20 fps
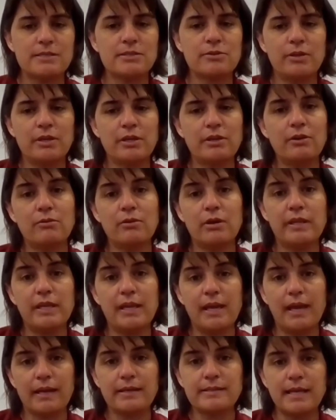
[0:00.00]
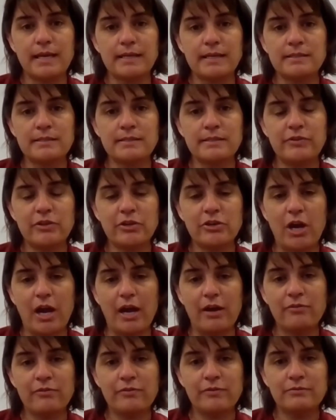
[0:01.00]
That's going to go on the x-axis of your
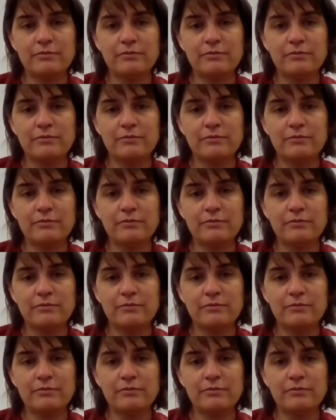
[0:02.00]
graph.